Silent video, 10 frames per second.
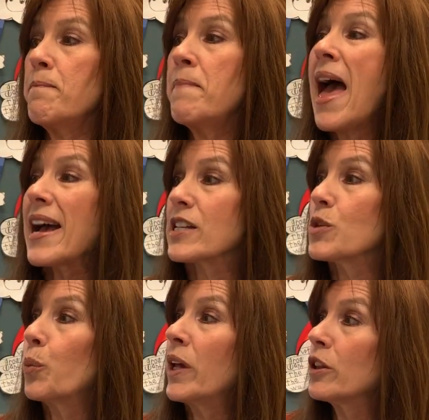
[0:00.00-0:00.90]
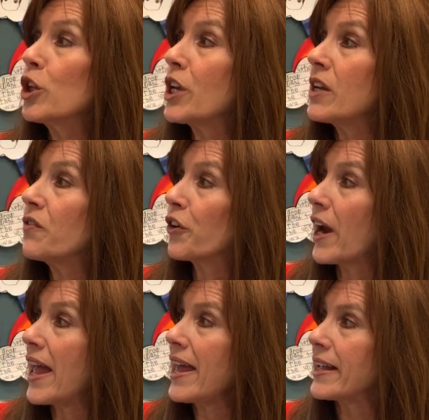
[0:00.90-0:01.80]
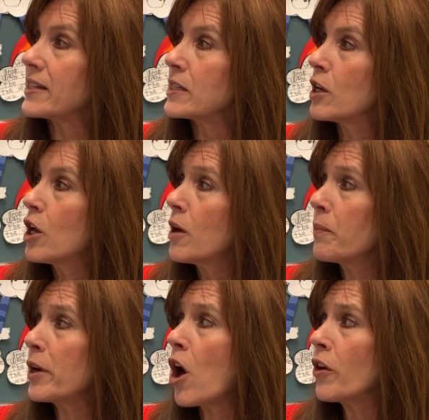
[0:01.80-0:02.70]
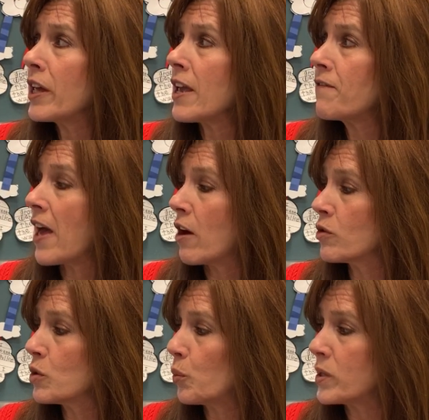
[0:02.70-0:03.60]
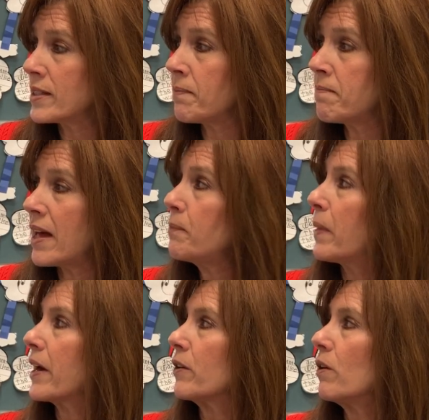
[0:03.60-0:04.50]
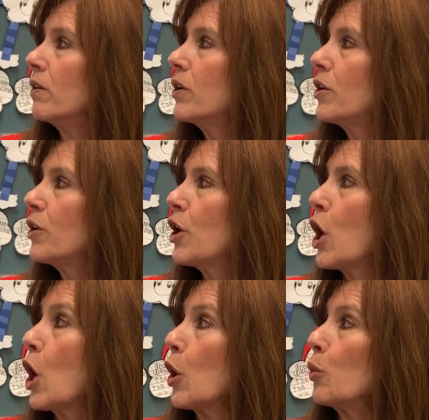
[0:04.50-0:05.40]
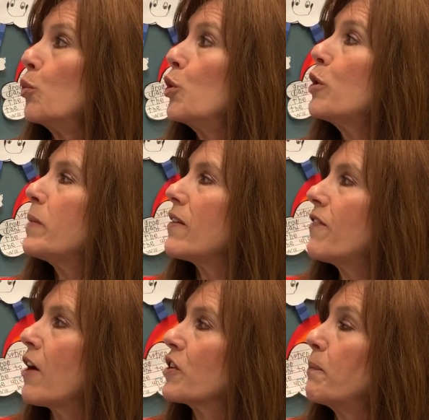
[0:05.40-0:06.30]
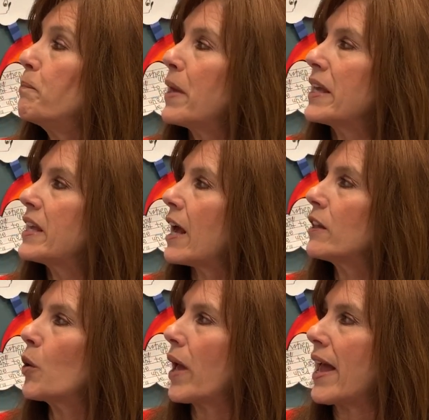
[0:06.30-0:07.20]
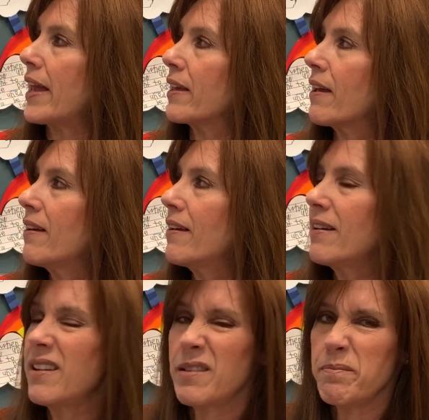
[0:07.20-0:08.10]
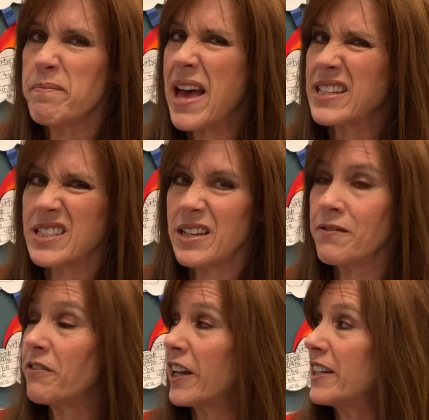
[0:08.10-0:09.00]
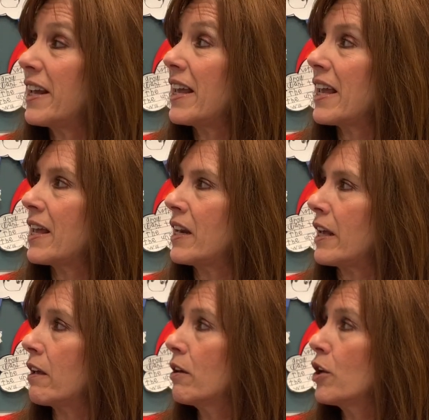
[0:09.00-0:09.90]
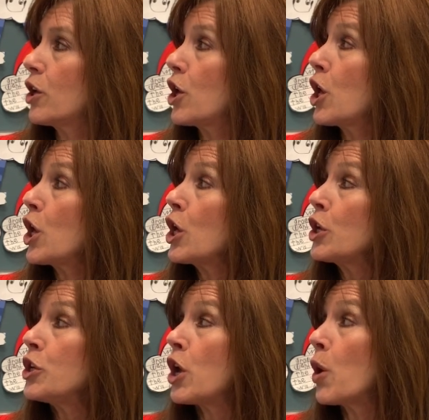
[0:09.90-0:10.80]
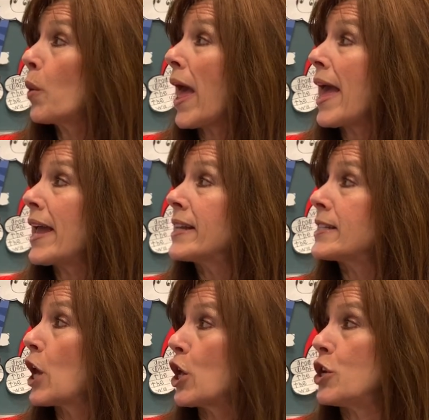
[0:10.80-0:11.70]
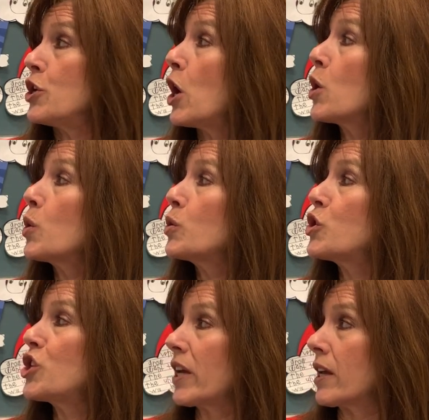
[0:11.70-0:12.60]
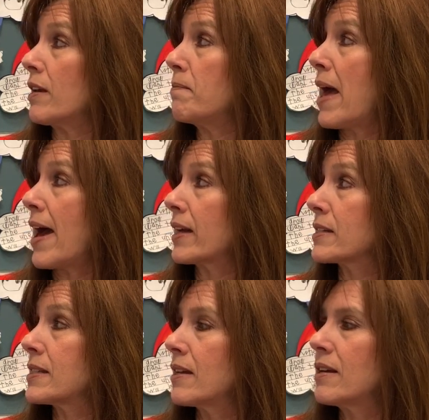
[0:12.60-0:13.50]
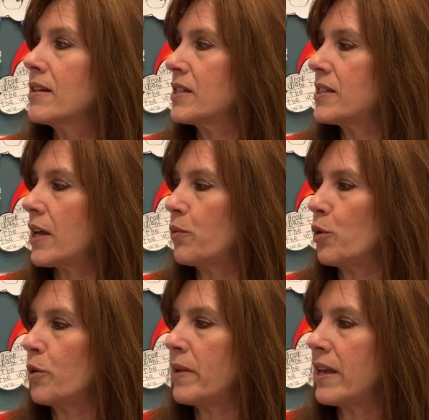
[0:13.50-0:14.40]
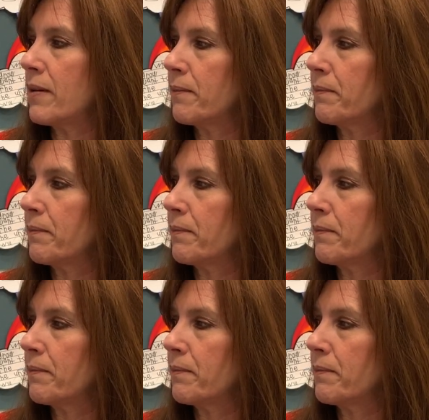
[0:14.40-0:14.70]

Max went looking for eggs, but all he found was a mud puddle. Ruby found a big yellow egg. Max didn't find any. No eggs, no chicken, Max, said Ruby.